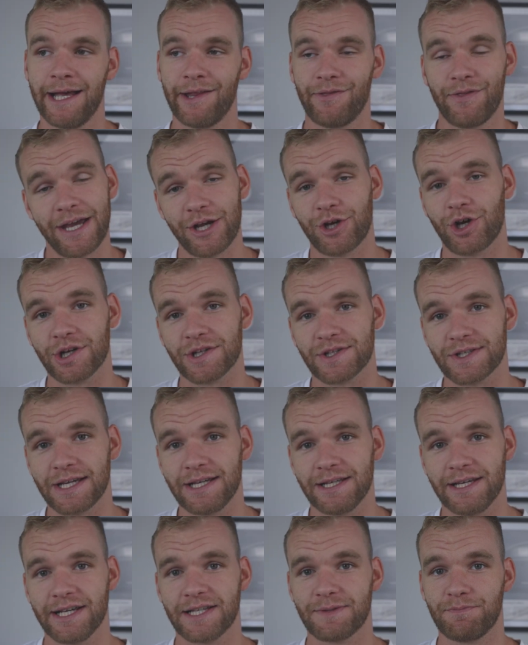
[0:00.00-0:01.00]
they're going to say
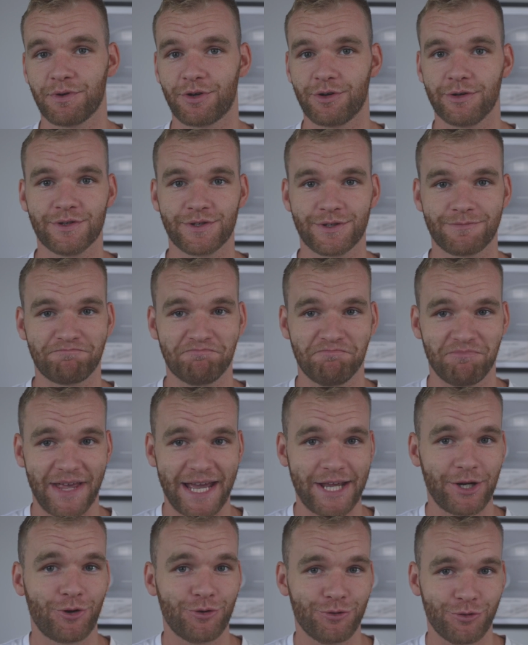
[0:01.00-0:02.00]
yes because
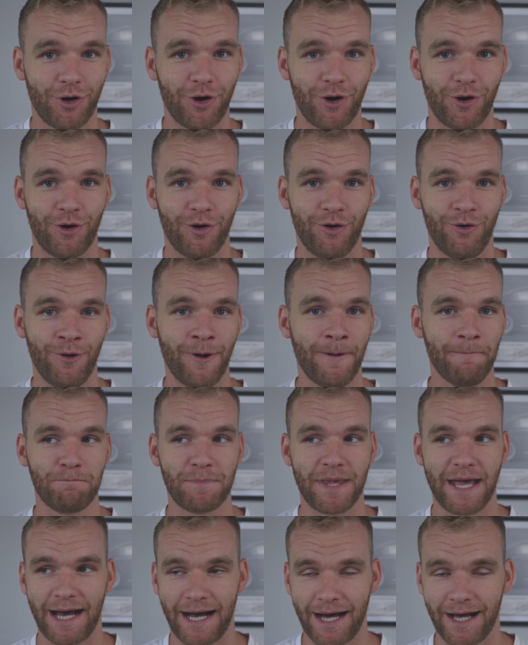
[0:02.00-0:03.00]
they don't know
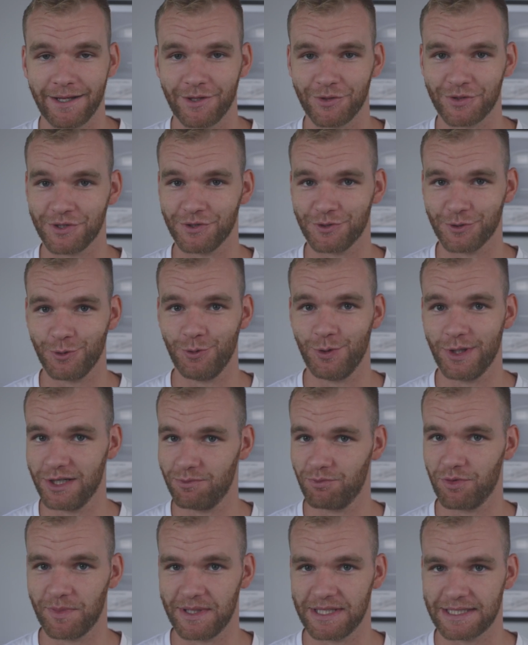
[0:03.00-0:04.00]
how to do the
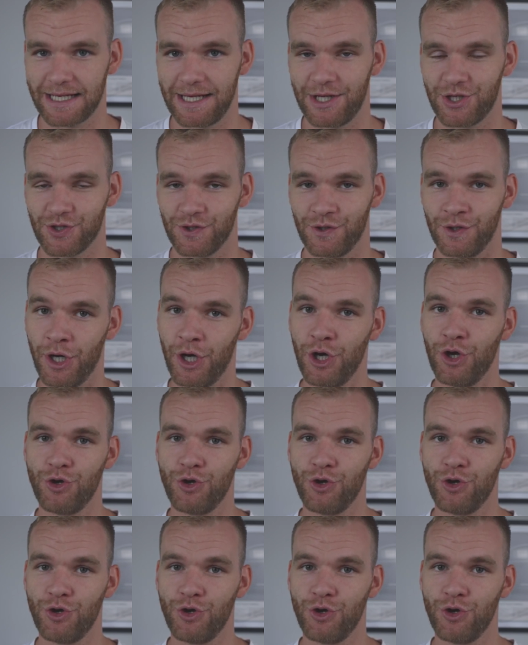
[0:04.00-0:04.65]
implementation.